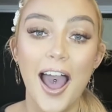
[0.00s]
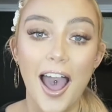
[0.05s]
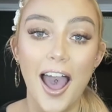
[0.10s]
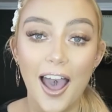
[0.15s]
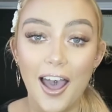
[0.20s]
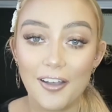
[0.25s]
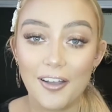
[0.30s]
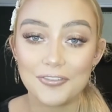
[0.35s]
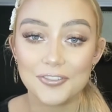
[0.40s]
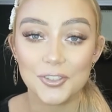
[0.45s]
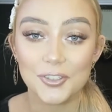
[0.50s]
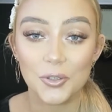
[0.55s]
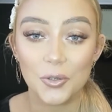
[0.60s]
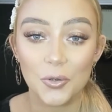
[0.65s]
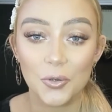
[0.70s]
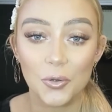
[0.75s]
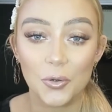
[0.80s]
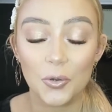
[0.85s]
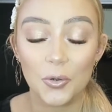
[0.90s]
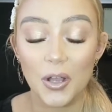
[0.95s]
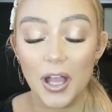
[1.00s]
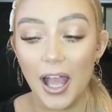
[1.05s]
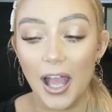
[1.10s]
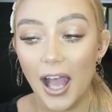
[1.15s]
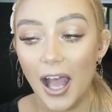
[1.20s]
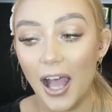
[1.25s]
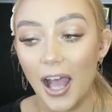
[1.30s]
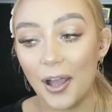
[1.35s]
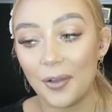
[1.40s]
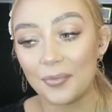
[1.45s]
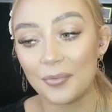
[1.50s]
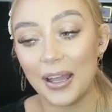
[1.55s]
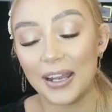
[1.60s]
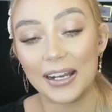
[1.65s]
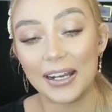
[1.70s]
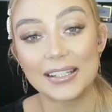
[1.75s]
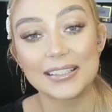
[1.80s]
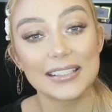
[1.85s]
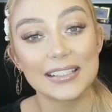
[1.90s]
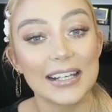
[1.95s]
after all, and
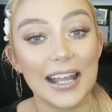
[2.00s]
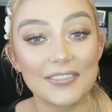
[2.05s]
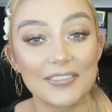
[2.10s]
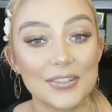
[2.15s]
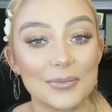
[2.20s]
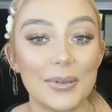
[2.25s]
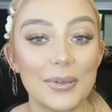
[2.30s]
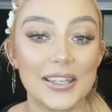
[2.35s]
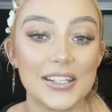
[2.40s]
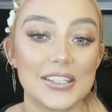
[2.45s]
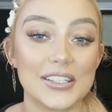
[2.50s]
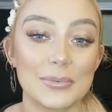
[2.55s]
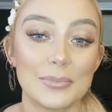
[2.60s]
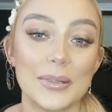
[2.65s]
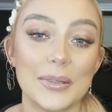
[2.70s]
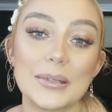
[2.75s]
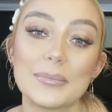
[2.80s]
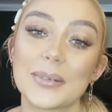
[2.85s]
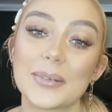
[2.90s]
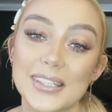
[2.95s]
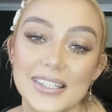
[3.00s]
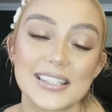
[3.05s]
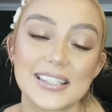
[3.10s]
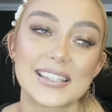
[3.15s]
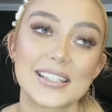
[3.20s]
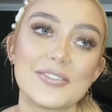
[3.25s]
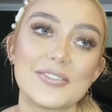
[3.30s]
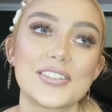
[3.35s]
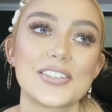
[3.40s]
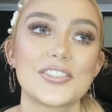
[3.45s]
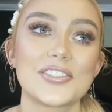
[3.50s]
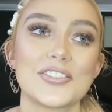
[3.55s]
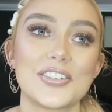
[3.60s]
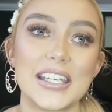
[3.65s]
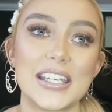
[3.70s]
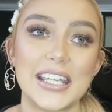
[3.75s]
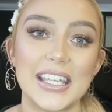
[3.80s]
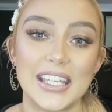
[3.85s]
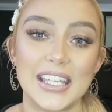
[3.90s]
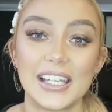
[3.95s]
I didn't have to pay shipping because it was
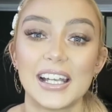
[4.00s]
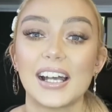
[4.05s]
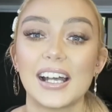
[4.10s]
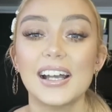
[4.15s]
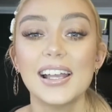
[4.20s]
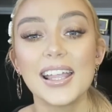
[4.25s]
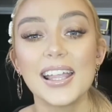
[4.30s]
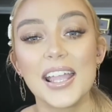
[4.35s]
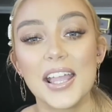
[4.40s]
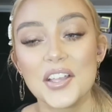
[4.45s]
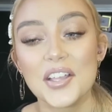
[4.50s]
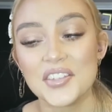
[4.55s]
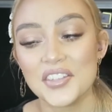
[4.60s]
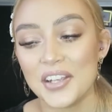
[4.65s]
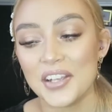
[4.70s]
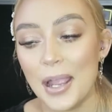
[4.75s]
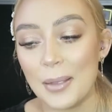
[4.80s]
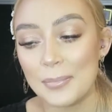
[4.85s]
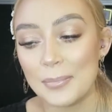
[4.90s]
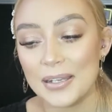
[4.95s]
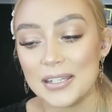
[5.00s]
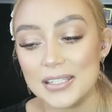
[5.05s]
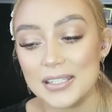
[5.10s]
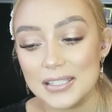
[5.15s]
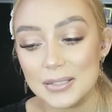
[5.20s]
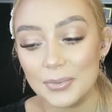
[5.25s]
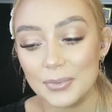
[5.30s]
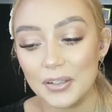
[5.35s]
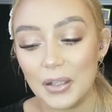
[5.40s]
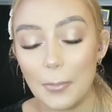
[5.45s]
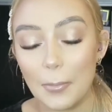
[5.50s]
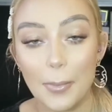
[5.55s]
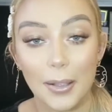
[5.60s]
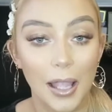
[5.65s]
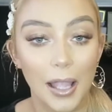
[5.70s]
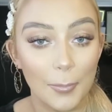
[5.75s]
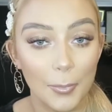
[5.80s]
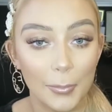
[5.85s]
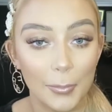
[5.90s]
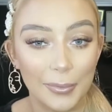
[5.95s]
already here. So I managed to pick up a
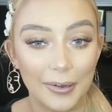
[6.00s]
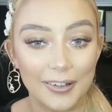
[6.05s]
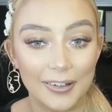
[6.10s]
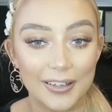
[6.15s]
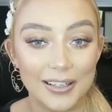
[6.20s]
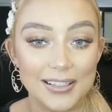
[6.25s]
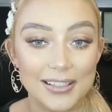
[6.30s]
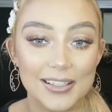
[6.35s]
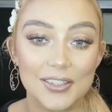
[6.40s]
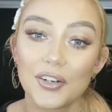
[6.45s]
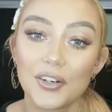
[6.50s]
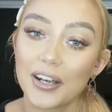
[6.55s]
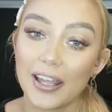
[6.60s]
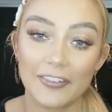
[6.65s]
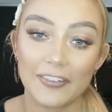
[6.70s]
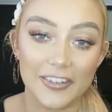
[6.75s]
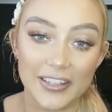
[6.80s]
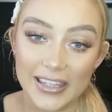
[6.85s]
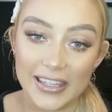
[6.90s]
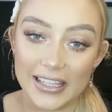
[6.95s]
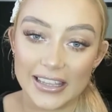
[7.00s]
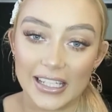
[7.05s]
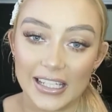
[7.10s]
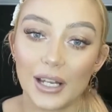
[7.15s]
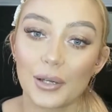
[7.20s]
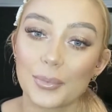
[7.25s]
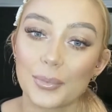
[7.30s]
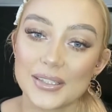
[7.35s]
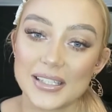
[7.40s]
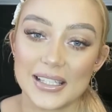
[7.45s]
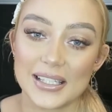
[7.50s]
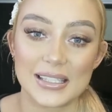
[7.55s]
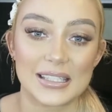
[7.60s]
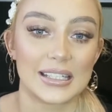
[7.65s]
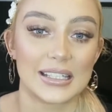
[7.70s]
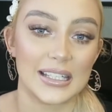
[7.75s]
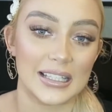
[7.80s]
couple products. Not everything that I'll be testing